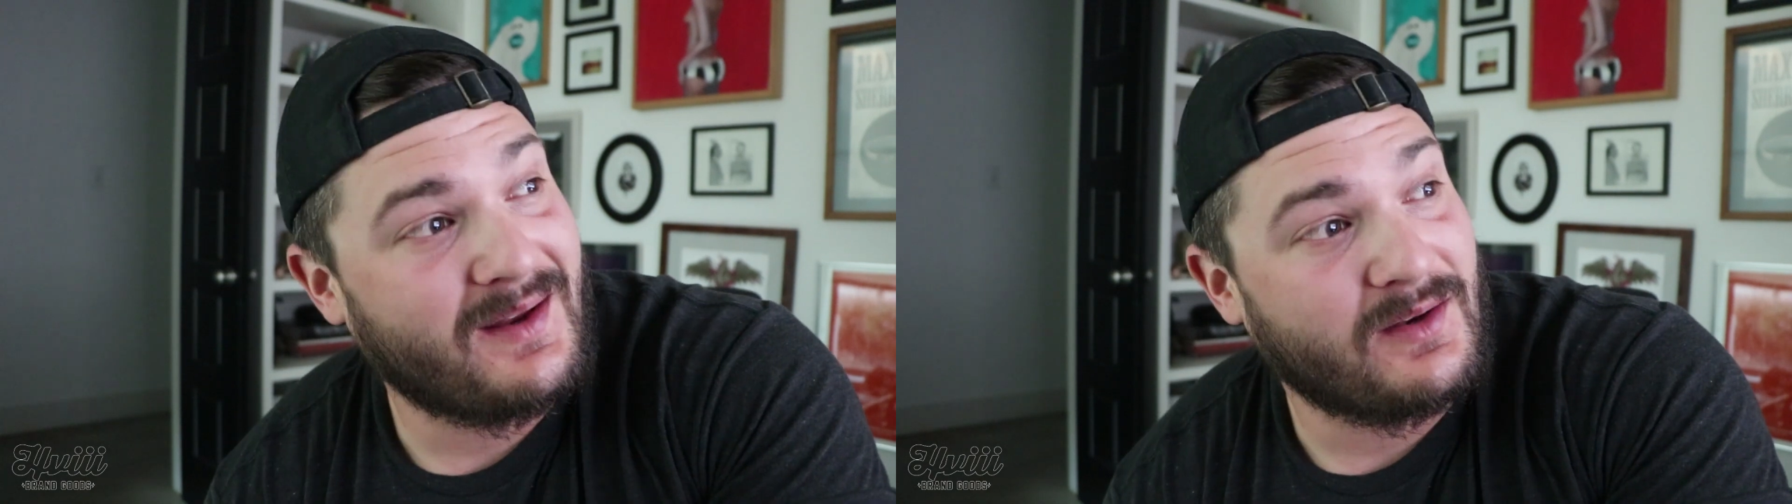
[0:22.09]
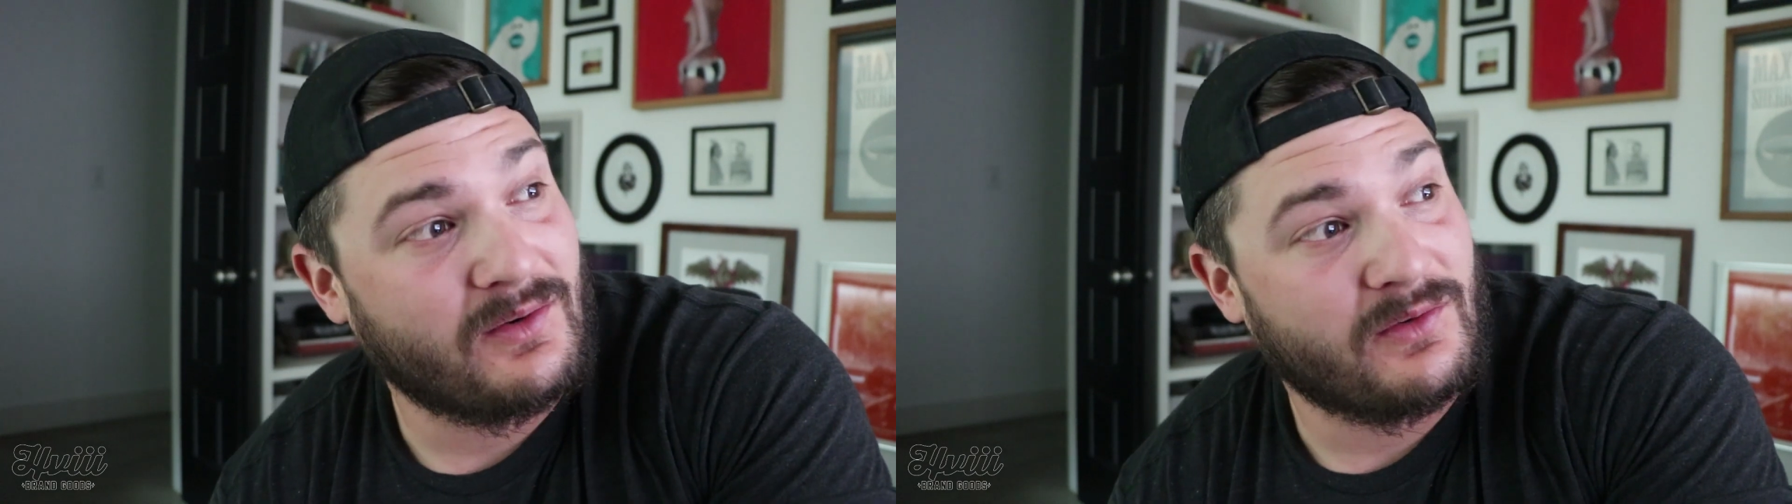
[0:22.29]

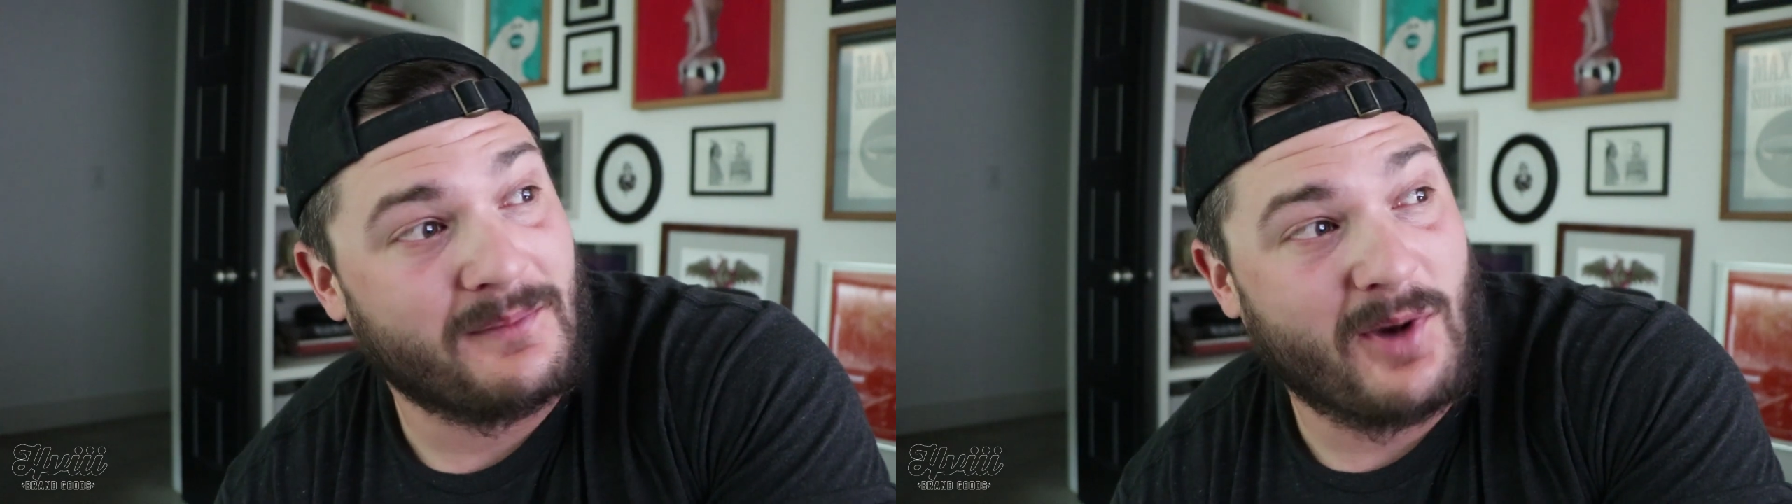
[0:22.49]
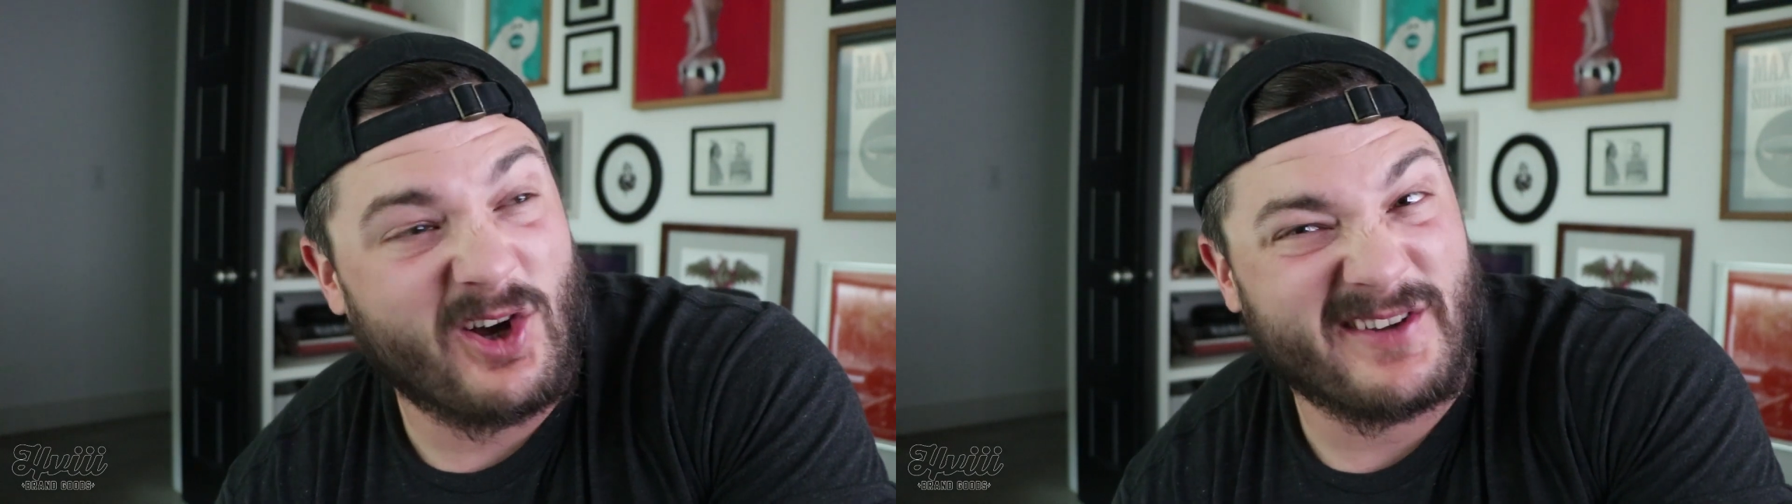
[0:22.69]
and do
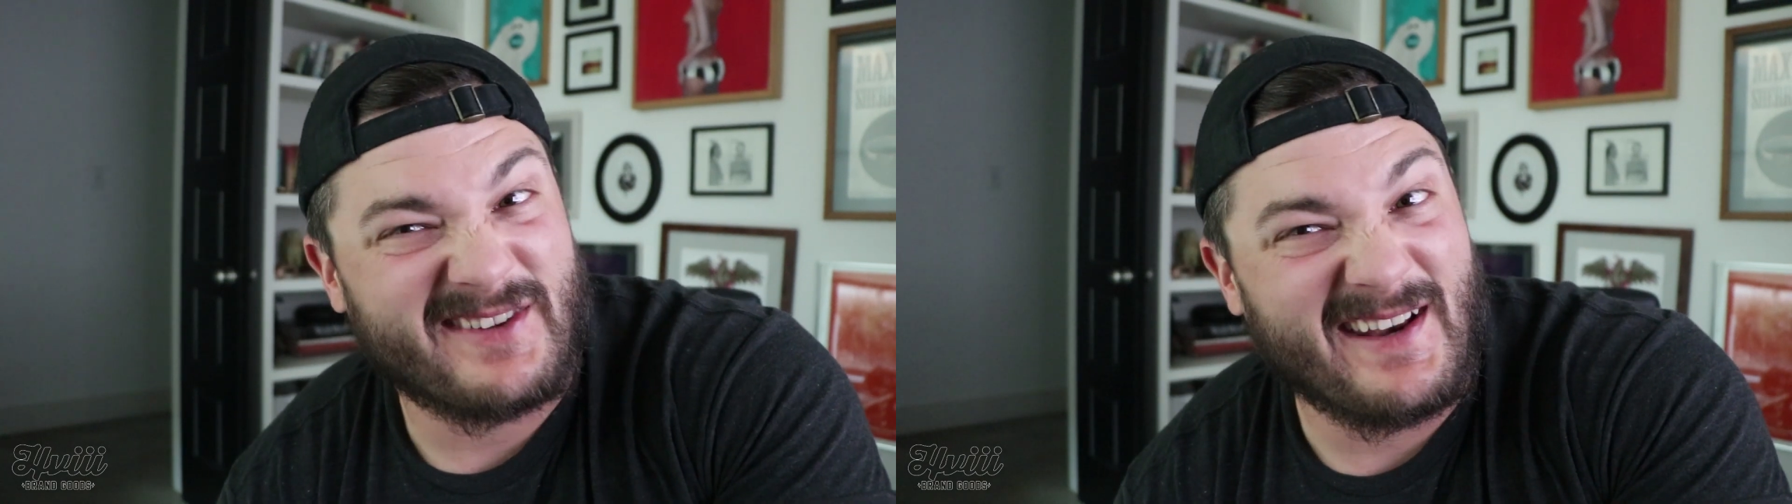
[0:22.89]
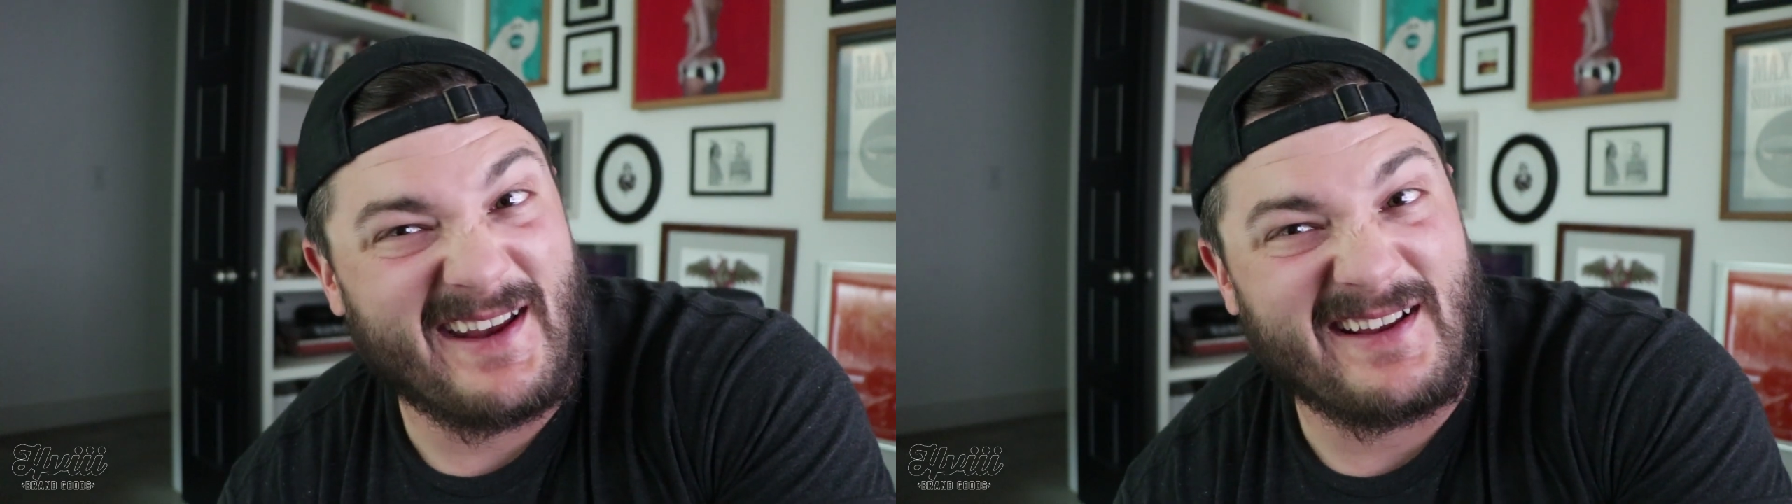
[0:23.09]
some
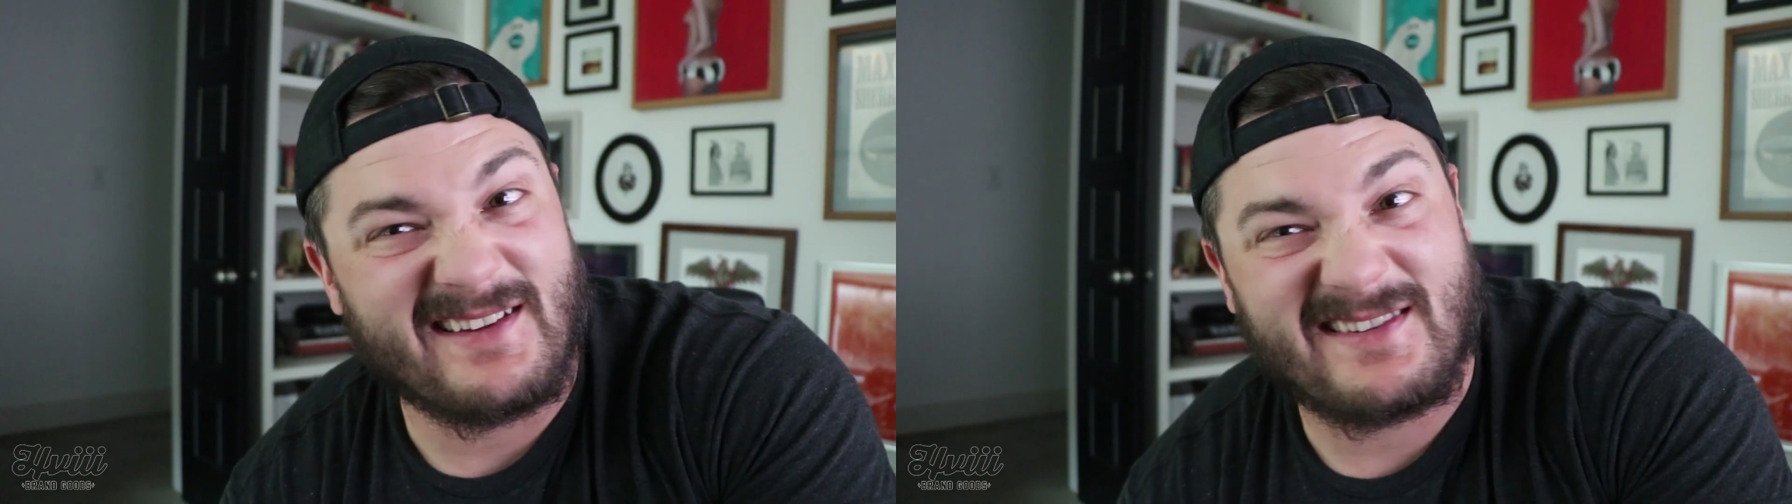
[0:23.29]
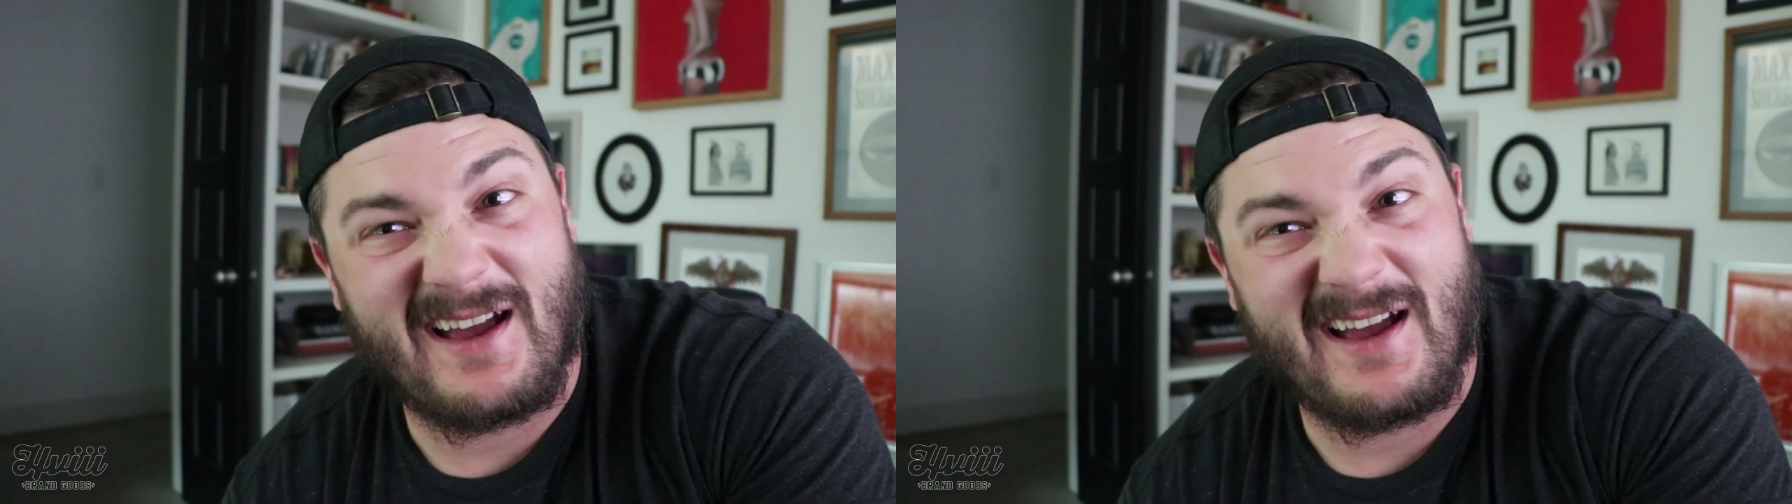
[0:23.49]
Austining